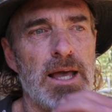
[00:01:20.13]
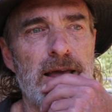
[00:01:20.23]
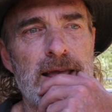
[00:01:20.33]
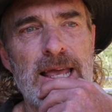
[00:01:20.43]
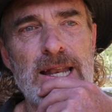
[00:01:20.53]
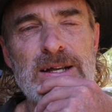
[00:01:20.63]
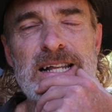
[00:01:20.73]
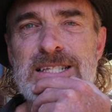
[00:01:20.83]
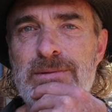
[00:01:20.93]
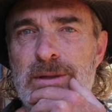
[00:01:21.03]
and I
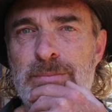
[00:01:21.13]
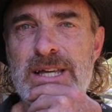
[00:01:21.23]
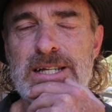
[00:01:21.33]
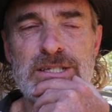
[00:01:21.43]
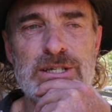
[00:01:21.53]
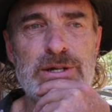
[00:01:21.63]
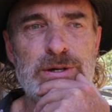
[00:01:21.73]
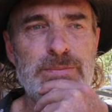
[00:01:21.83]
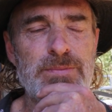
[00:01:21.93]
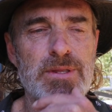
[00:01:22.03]
need something bigger.
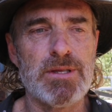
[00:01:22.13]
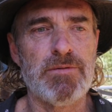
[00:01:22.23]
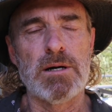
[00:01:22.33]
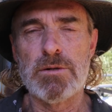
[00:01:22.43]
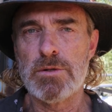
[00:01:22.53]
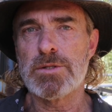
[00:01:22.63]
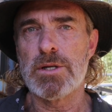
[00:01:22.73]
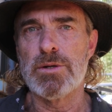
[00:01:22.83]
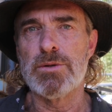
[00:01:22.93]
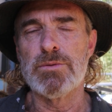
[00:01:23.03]
So I
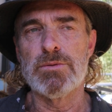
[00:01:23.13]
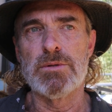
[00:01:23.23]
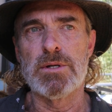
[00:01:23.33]
also,